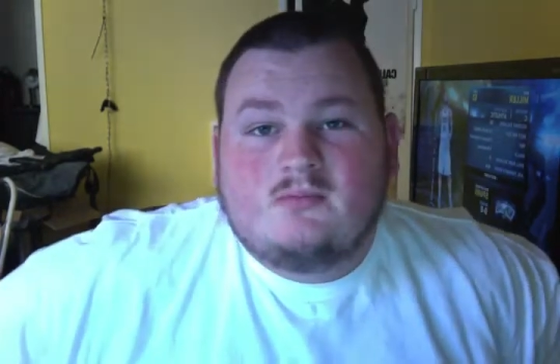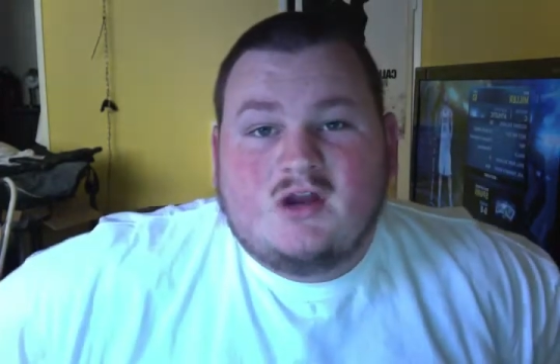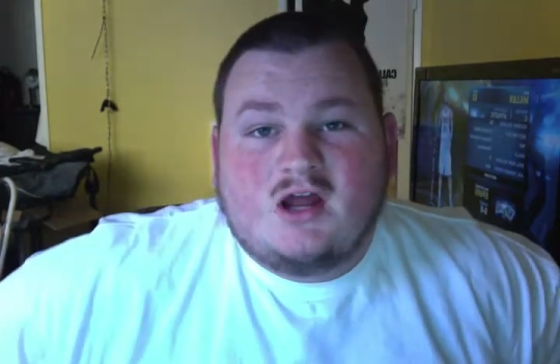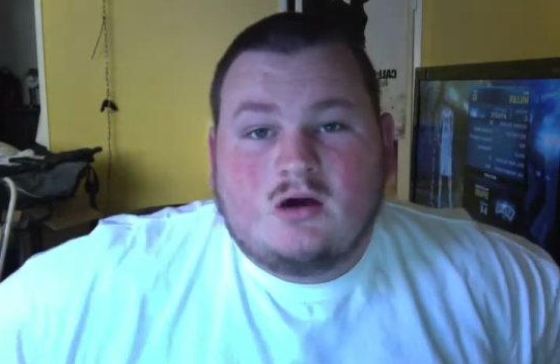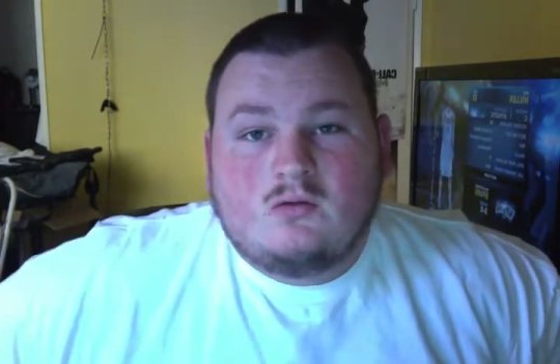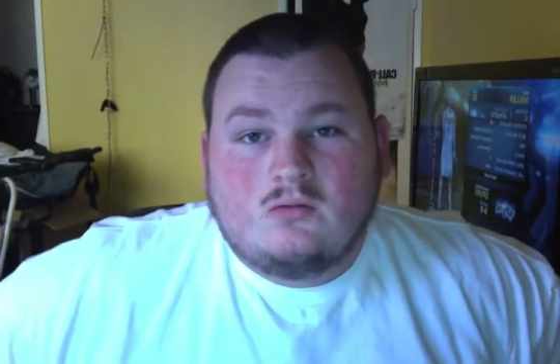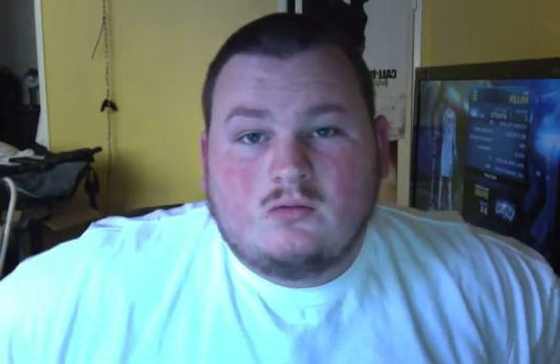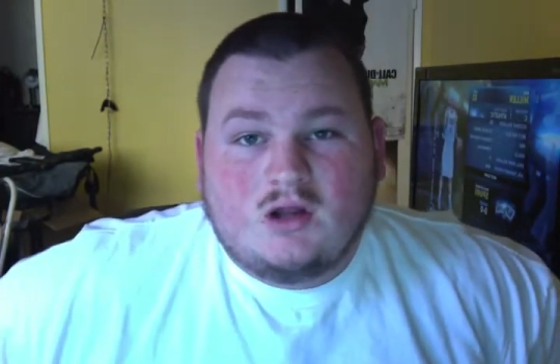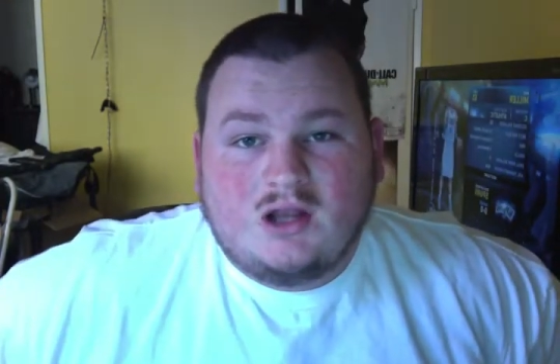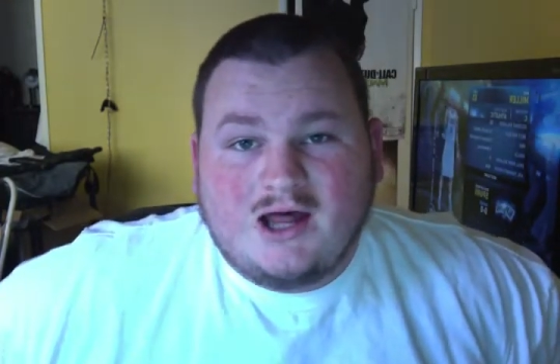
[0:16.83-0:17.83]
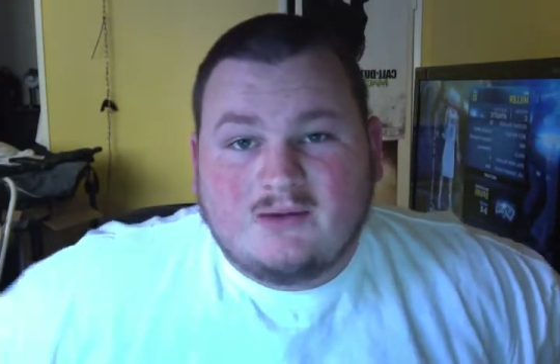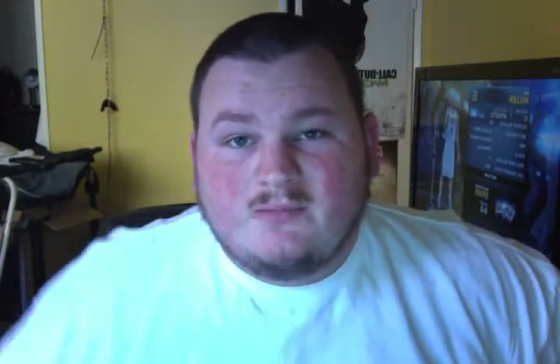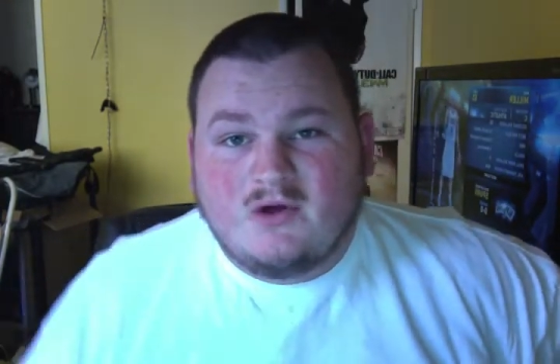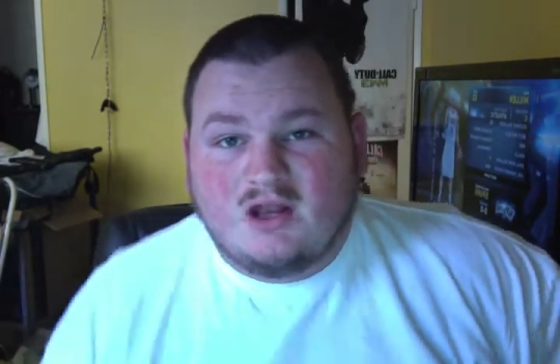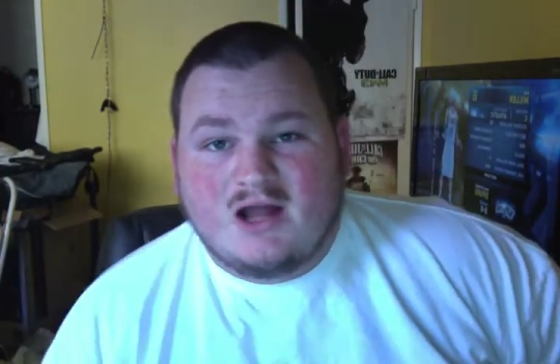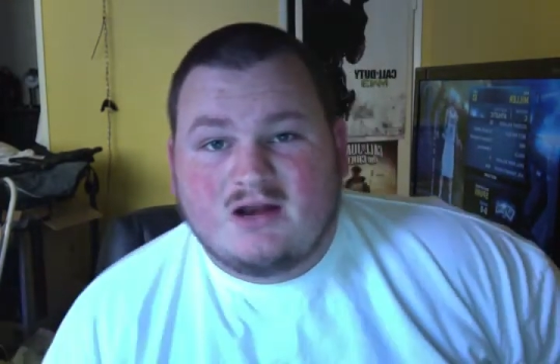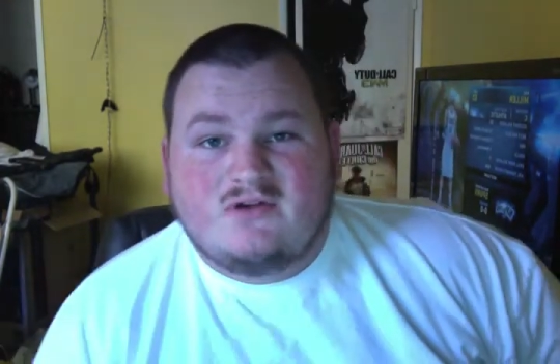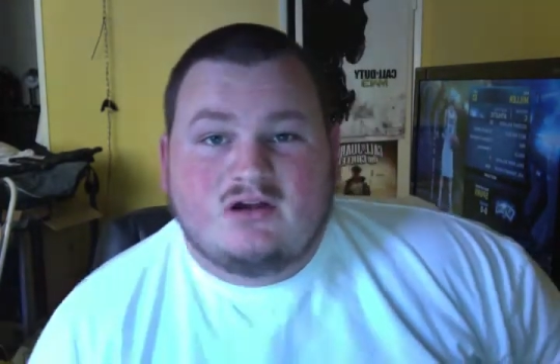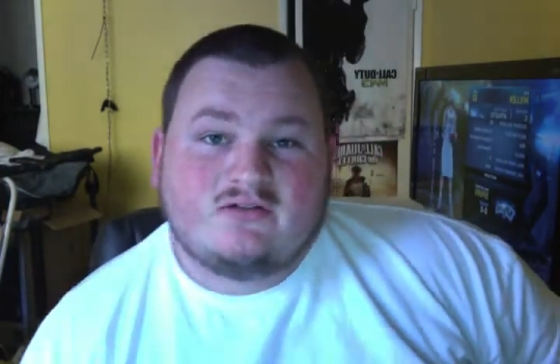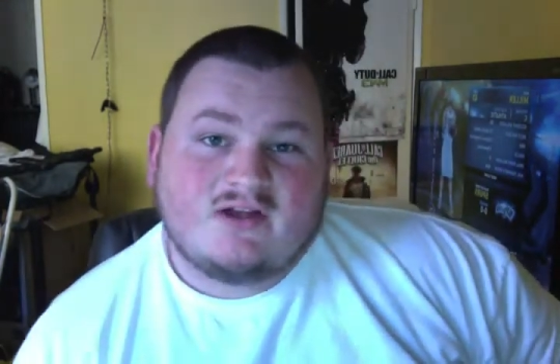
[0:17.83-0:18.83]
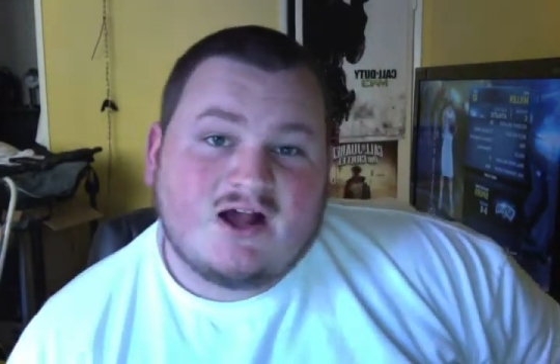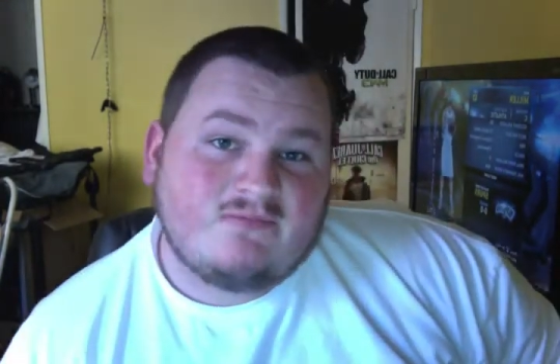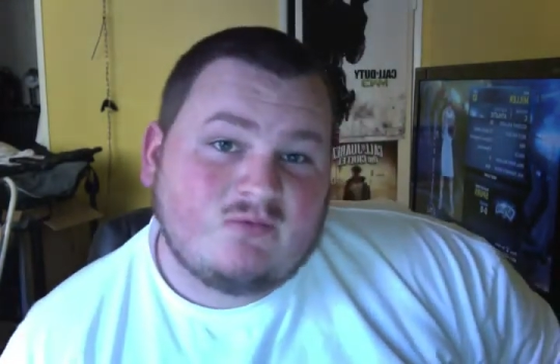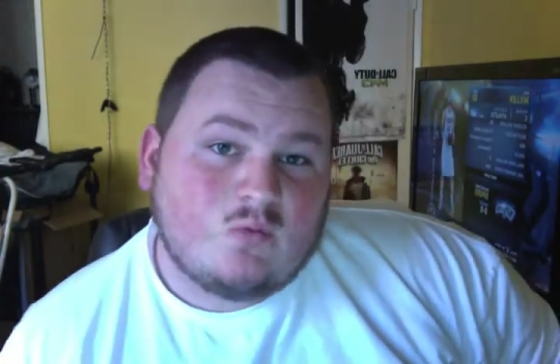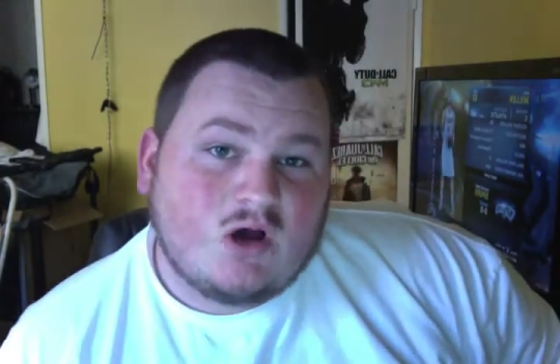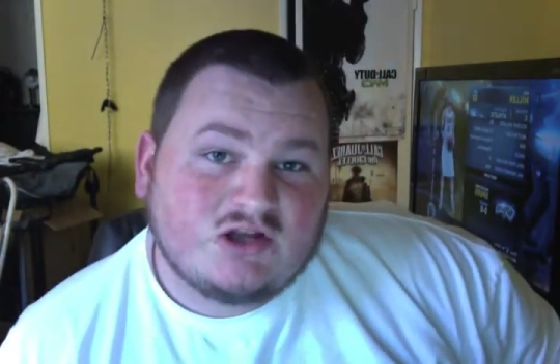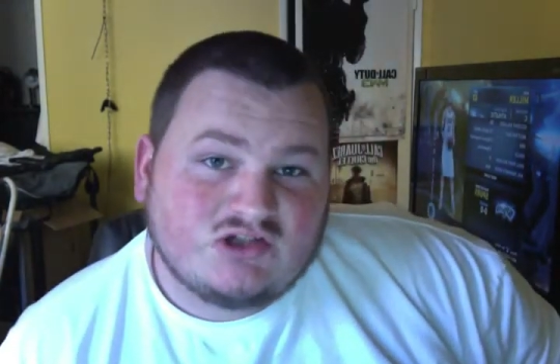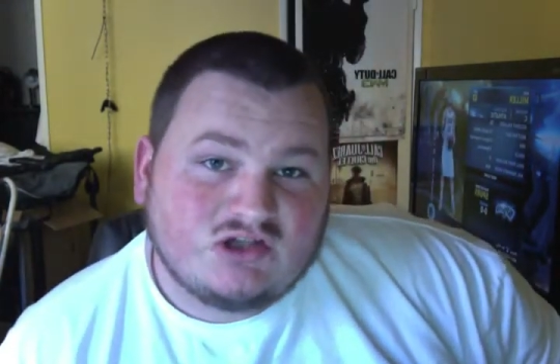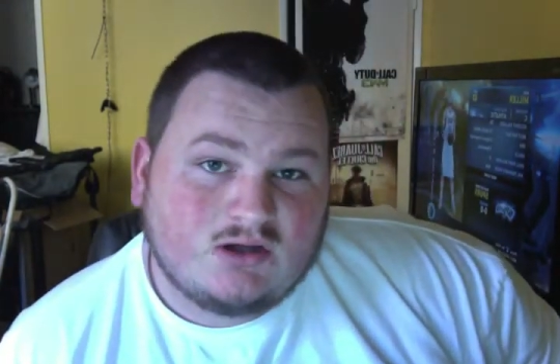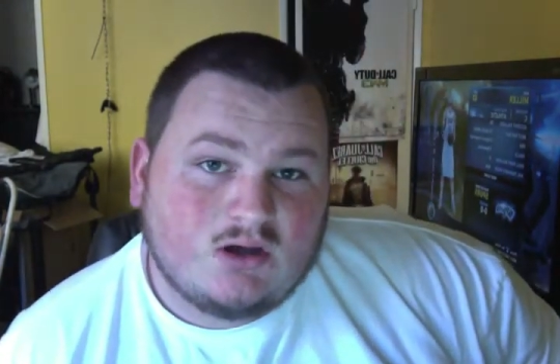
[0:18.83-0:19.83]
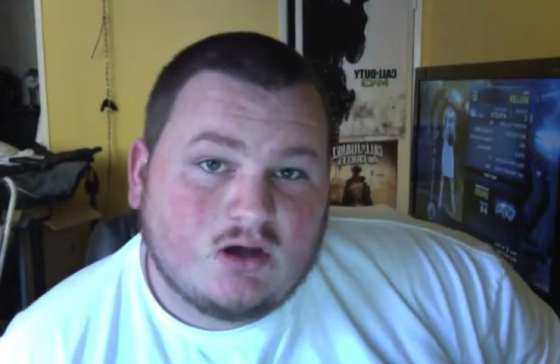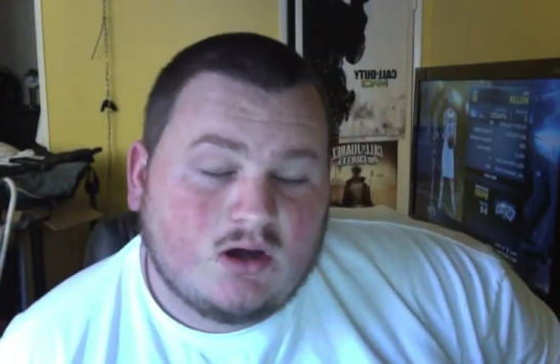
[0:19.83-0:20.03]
Now, a lot of videos that I've been watching,